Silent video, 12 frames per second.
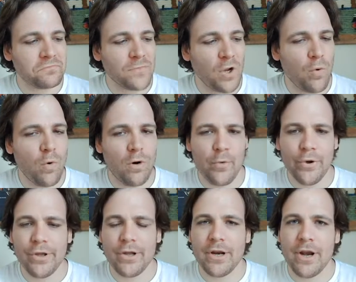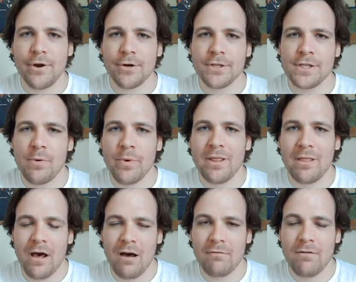really good characters that we
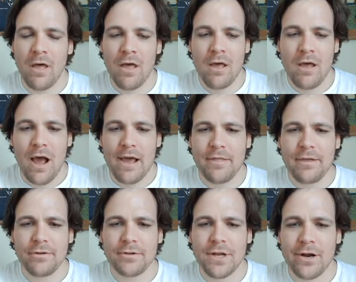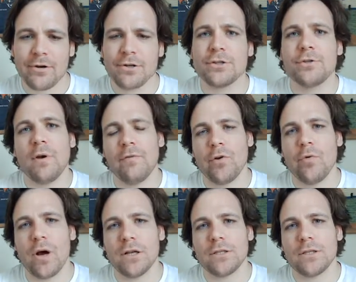love, I think those characters do have
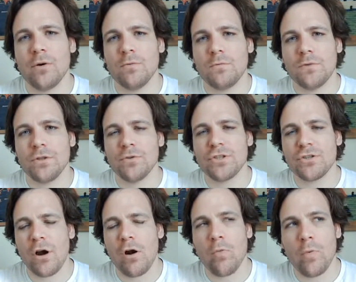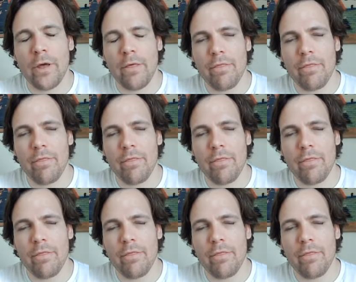nuance. So start with